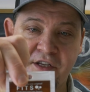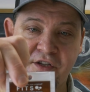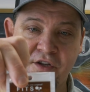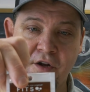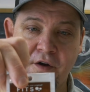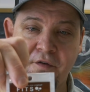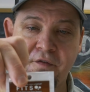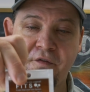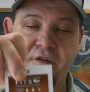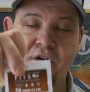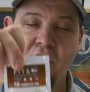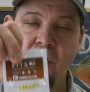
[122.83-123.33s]

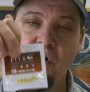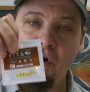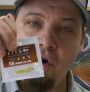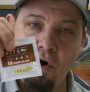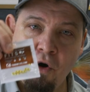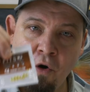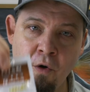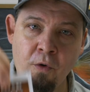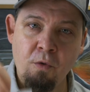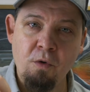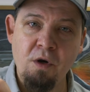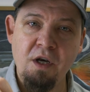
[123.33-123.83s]
stuff
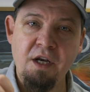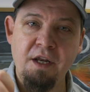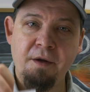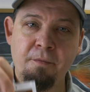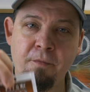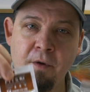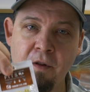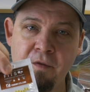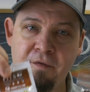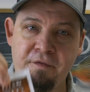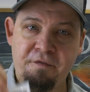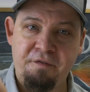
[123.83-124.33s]
only
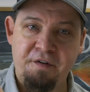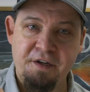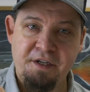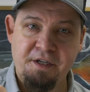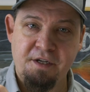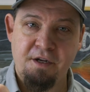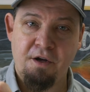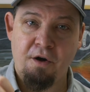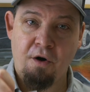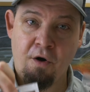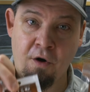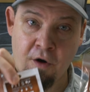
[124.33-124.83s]
will
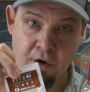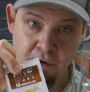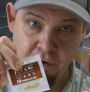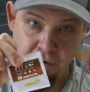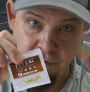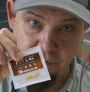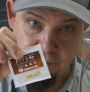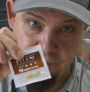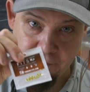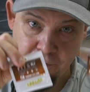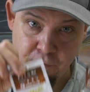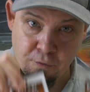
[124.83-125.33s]
fit
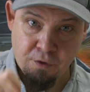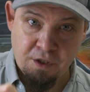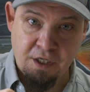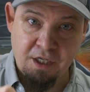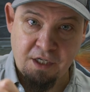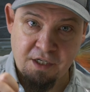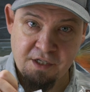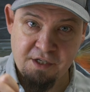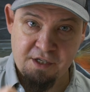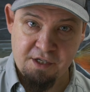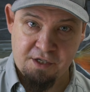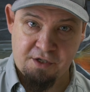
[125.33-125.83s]
on the
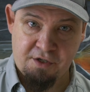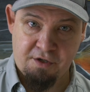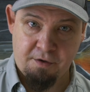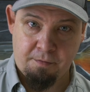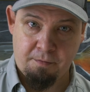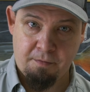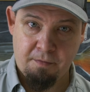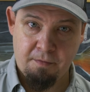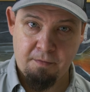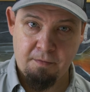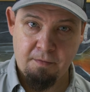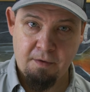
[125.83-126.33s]
Frodin
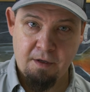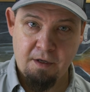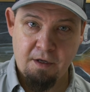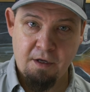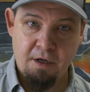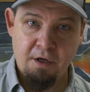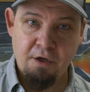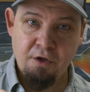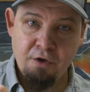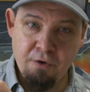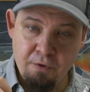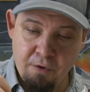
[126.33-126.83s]
system.
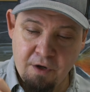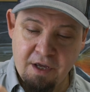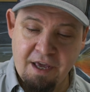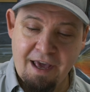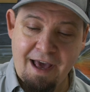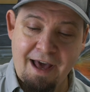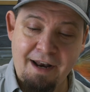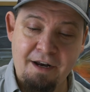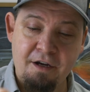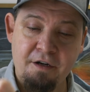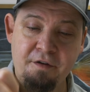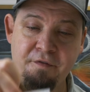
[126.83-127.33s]
You
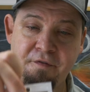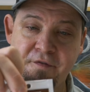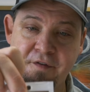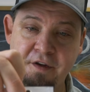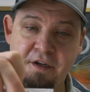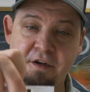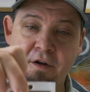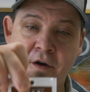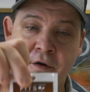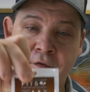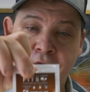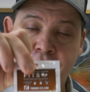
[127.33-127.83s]
cannot
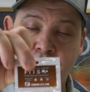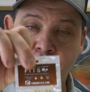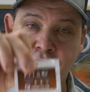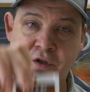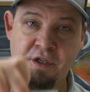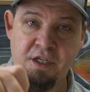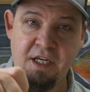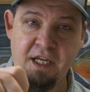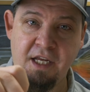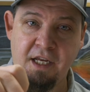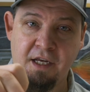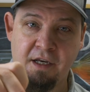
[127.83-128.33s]
fit a
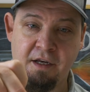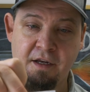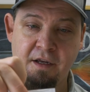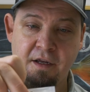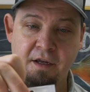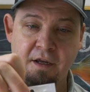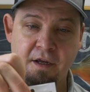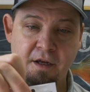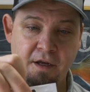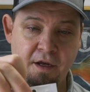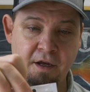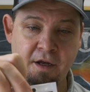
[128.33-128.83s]
Frodin
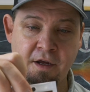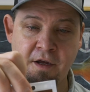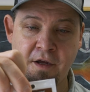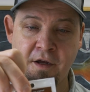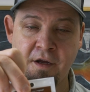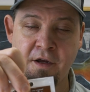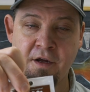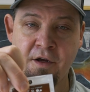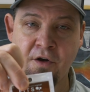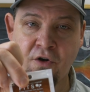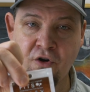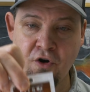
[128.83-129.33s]

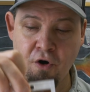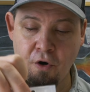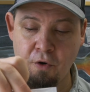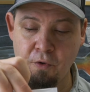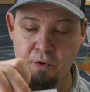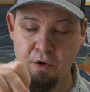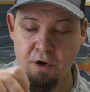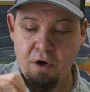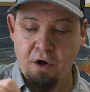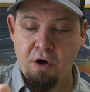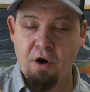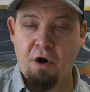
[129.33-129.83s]

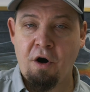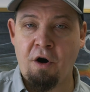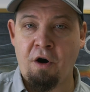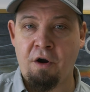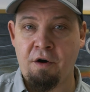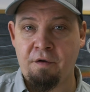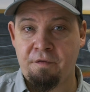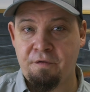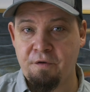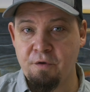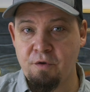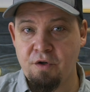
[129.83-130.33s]
cone
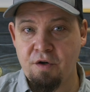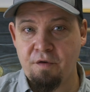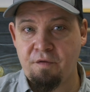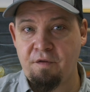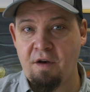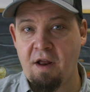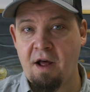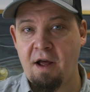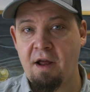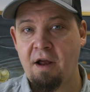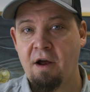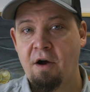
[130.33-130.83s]
on a
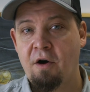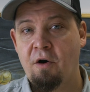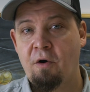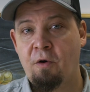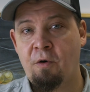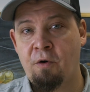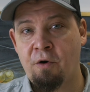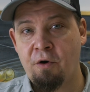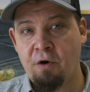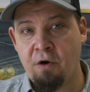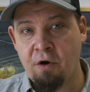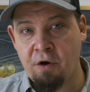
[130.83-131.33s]
Futurefly
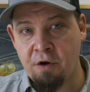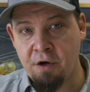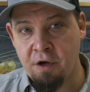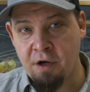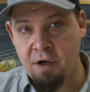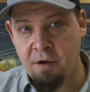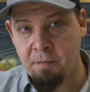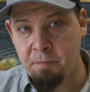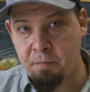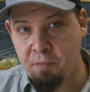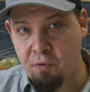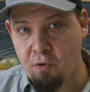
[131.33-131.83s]
or on
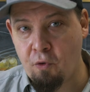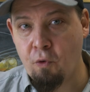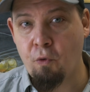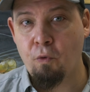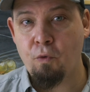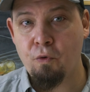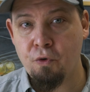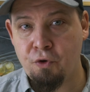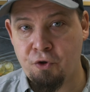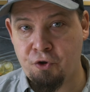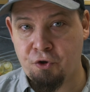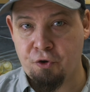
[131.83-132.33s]
a
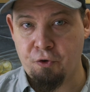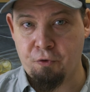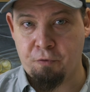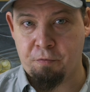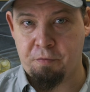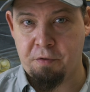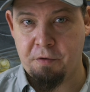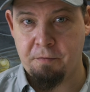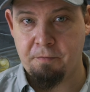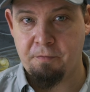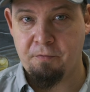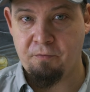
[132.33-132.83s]
Pro
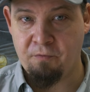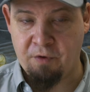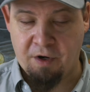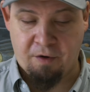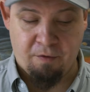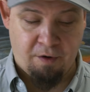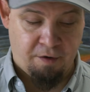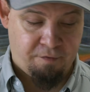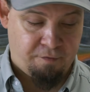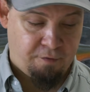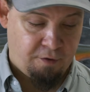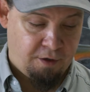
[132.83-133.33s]
tube,
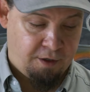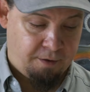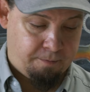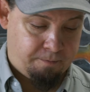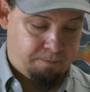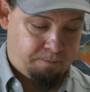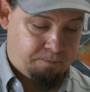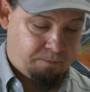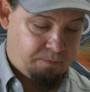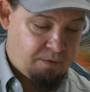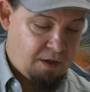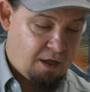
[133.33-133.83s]
regretfully.
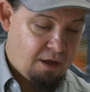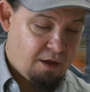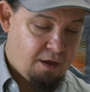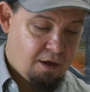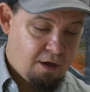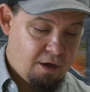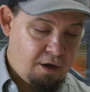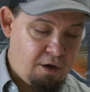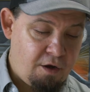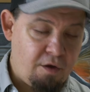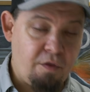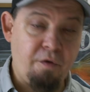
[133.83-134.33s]

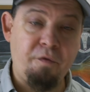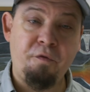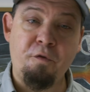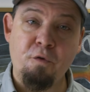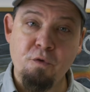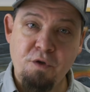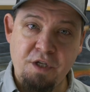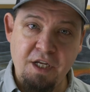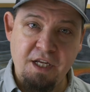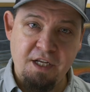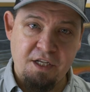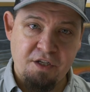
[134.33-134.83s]
The
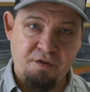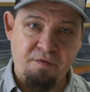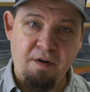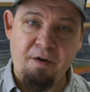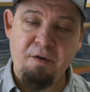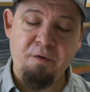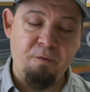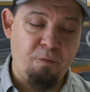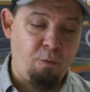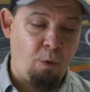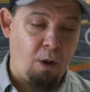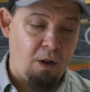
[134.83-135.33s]
Frodin is
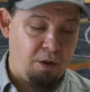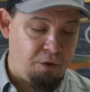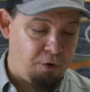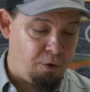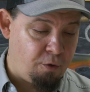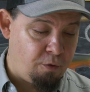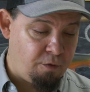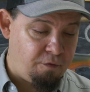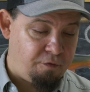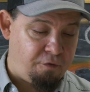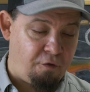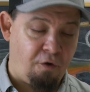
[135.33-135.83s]
very well
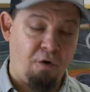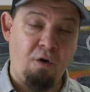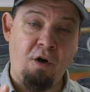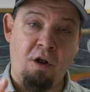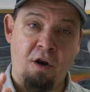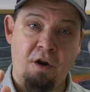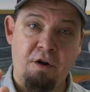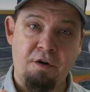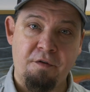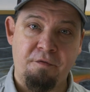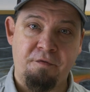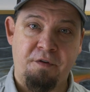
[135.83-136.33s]
known for
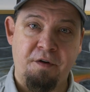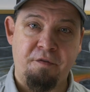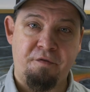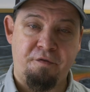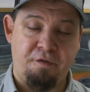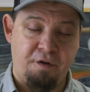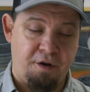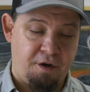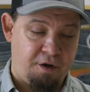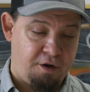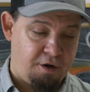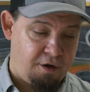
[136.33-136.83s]
a lot of
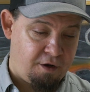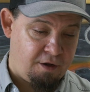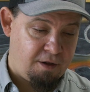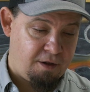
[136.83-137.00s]
different